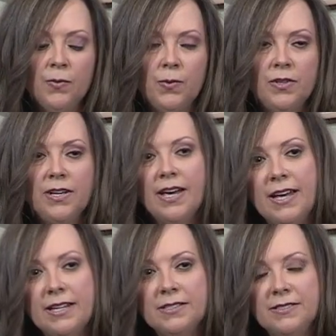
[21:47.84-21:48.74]
Well,
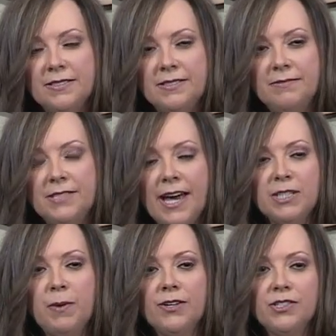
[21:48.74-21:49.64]

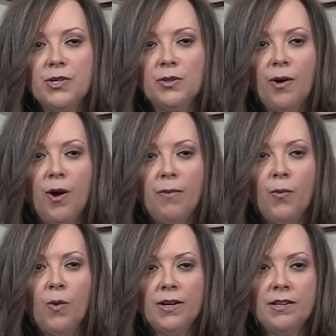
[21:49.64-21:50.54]
taxpayers in Oklahoma
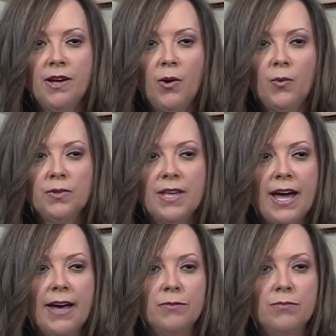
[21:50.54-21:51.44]
want to know
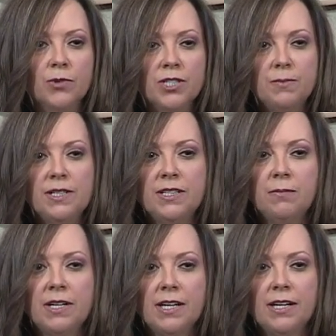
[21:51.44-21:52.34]
that we're spending the
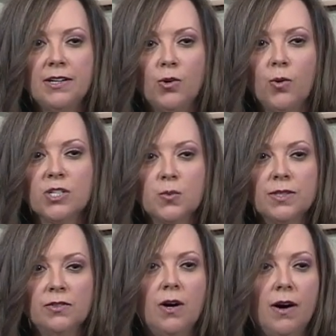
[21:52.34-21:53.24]
money in accordance with
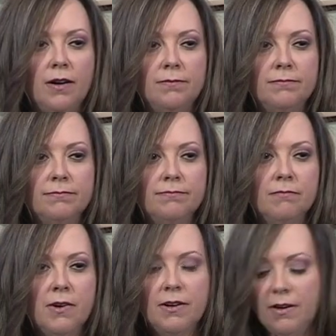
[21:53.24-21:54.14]
the law.
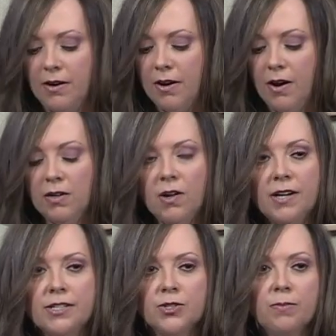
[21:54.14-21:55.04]
All
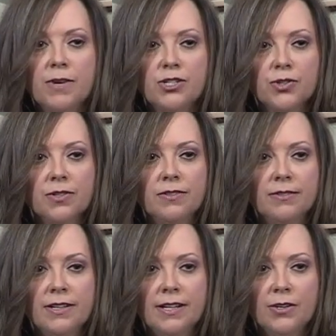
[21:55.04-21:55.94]
audits are measured
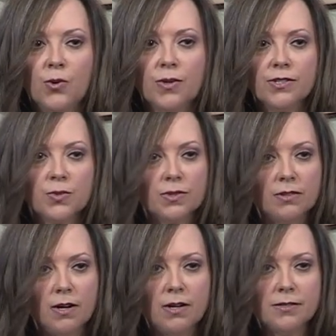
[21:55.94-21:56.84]
in accordance with
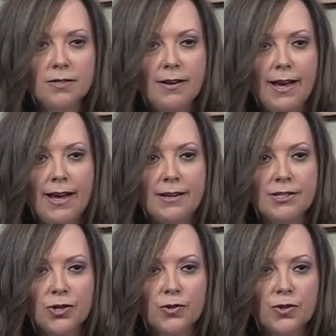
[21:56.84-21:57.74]
laws and
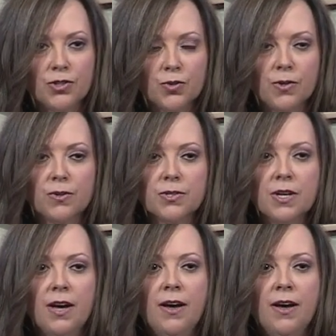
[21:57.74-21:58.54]
internal controls.